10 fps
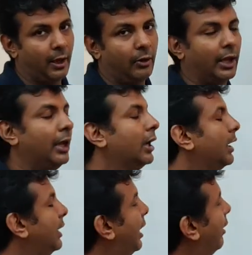Okay.
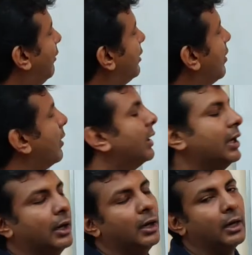Now note
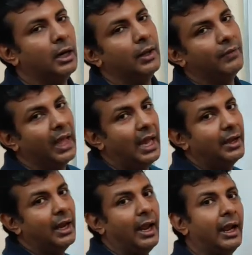here
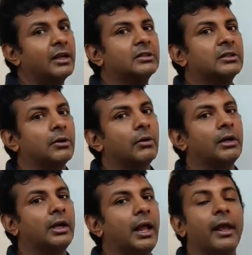that x
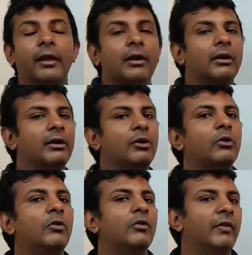could take
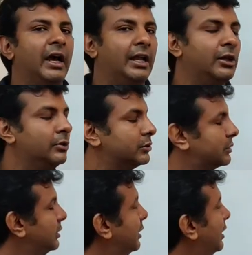two
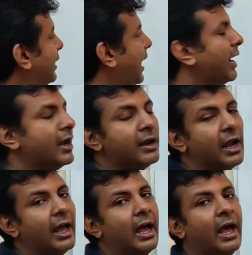values,
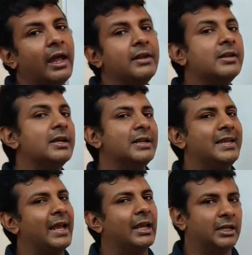10 and
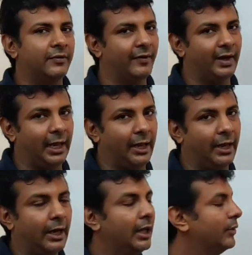negative
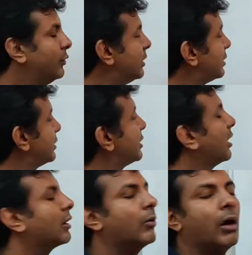10. This is
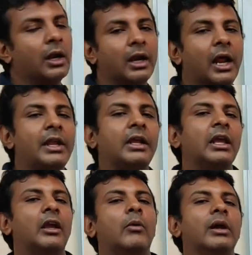a quadratic
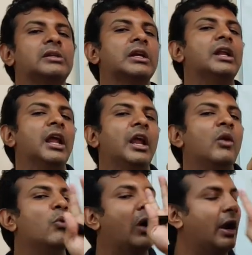equation
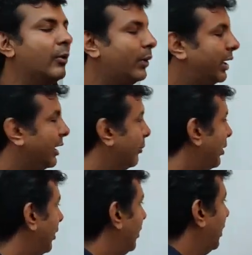in one variable.